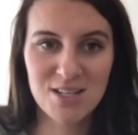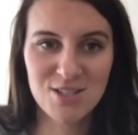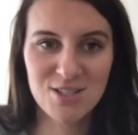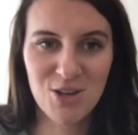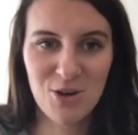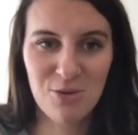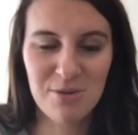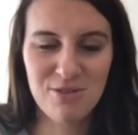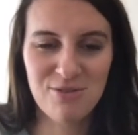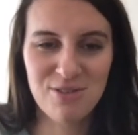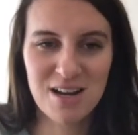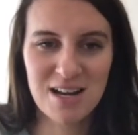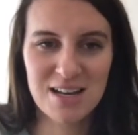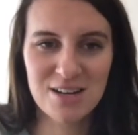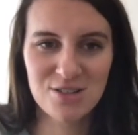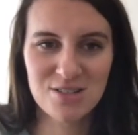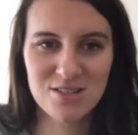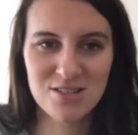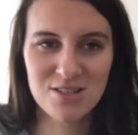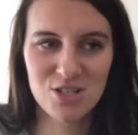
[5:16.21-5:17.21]
So it'd be really
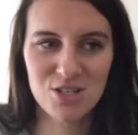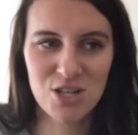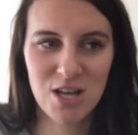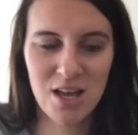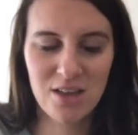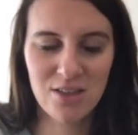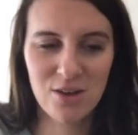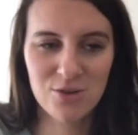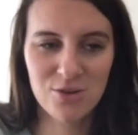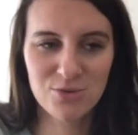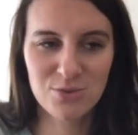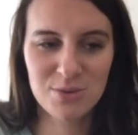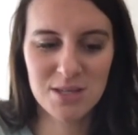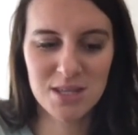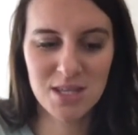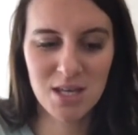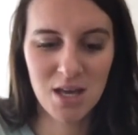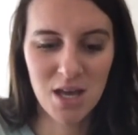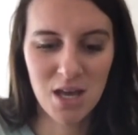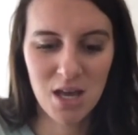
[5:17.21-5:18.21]
interesting to share those
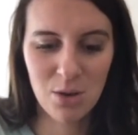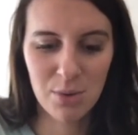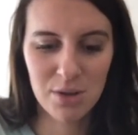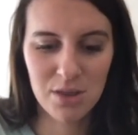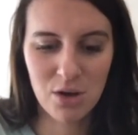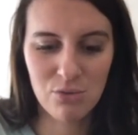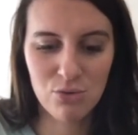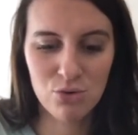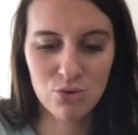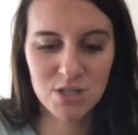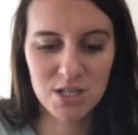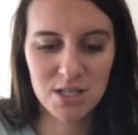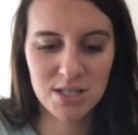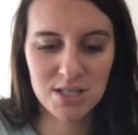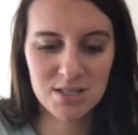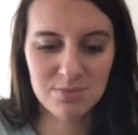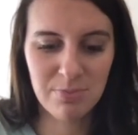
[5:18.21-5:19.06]
with our audience.